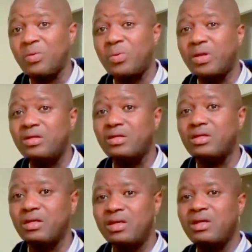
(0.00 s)
really
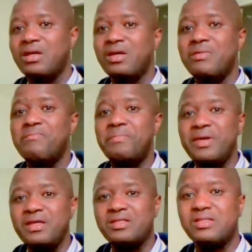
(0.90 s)

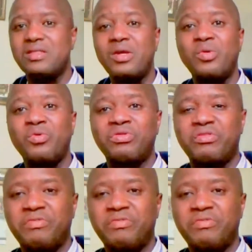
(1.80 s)
impedes the growth